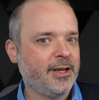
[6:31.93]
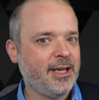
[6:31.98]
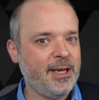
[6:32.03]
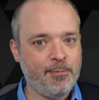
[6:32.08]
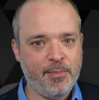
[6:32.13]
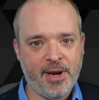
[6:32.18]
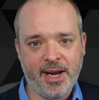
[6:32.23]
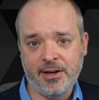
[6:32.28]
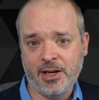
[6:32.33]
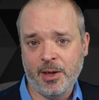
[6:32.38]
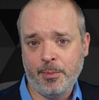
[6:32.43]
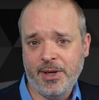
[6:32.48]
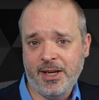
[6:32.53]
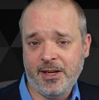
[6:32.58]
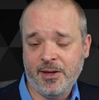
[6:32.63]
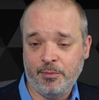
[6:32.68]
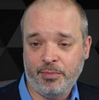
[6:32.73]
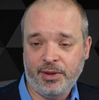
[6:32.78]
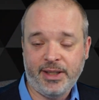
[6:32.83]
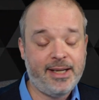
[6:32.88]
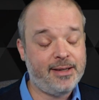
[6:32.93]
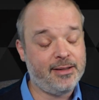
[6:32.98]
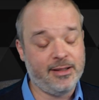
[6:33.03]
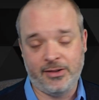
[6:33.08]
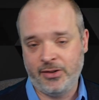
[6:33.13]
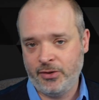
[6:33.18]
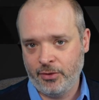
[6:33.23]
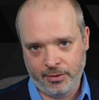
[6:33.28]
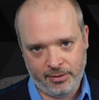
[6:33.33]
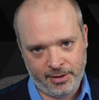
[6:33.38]
It might not be complete, it's
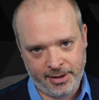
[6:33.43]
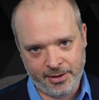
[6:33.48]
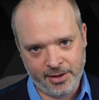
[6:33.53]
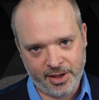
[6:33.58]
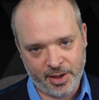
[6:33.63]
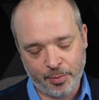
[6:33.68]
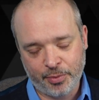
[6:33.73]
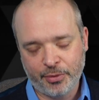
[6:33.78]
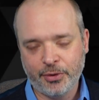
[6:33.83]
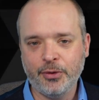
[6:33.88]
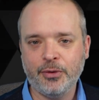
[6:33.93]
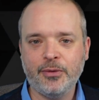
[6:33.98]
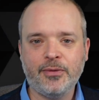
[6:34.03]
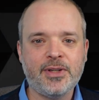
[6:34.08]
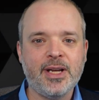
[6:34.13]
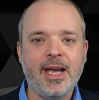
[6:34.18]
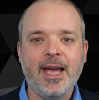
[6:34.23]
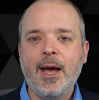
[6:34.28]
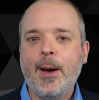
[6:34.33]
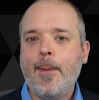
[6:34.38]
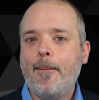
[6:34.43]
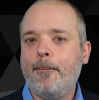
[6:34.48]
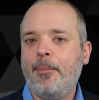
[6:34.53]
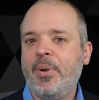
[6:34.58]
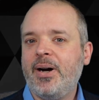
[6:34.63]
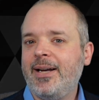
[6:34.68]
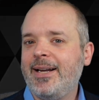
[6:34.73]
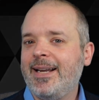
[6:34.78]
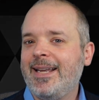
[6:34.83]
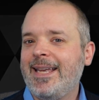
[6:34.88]
certainly not approved,
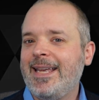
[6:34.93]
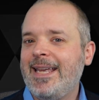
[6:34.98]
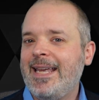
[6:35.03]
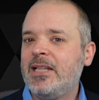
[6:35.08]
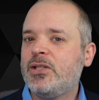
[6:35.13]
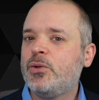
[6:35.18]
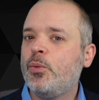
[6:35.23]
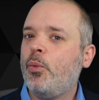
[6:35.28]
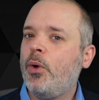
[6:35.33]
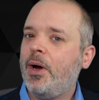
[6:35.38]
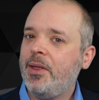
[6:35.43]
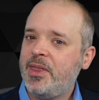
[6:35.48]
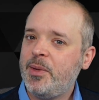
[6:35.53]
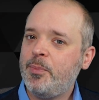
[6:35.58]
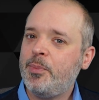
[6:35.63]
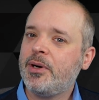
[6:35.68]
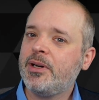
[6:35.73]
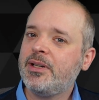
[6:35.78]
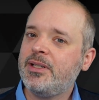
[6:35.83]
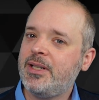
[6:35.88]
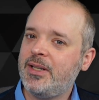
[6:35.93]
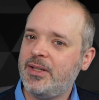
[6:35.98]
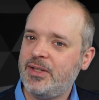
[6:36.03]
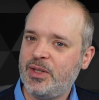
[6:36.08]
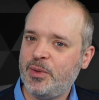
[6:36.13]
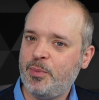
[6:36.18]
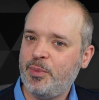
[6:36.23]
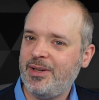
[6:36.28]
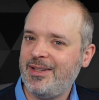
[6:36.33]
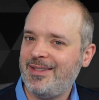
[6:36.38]
but it's what the
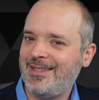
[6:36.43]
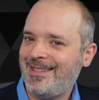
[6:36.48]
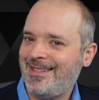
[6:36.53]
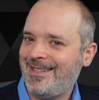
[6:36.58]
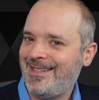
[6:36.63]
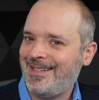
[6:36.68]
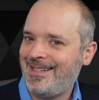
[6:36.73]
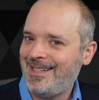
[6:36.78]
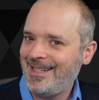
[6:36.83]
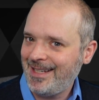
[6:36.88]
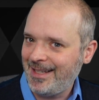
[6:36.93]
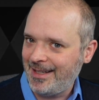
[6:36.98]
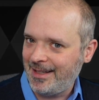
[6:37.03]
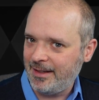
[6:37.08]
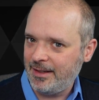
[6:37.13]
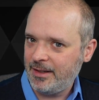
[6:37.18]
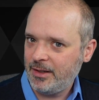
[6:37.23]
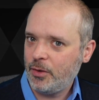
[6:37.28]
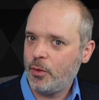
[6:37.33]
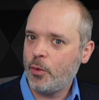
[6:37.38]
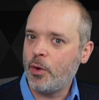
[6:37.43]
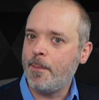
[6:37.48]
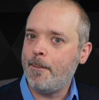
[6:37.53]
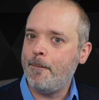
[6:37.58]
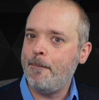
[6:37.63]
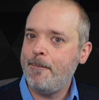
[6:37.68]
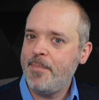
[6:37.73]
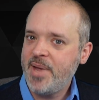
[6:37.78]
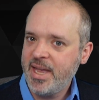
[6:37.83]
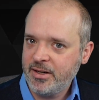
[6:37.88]
participants did or
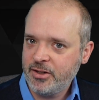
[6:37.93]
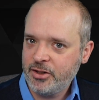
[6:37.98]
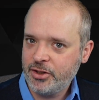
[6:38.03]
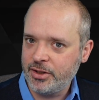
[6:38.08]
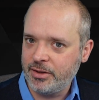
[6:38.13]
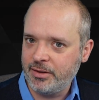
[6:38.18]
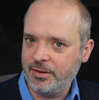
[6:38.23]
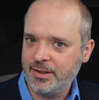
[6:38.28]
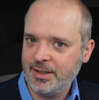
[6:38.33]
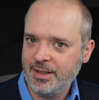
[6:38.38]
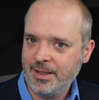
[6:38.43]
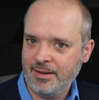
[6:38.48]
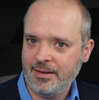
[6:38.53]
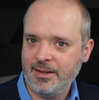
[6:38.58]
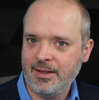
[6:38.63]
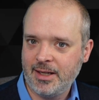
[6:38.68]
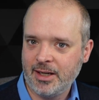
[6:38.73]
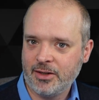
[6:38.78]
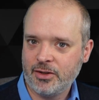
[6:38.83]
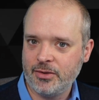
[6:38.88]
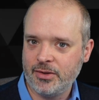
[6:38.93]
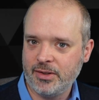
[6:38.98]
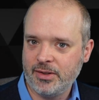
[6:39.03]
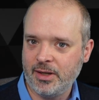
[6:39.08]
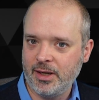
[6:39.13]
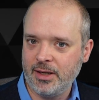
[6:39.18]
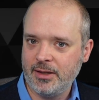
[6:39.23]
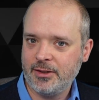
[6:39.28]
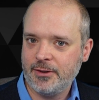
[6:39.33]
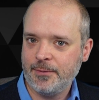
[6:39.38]
mentioned in the
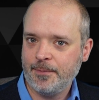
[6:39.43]
exercise.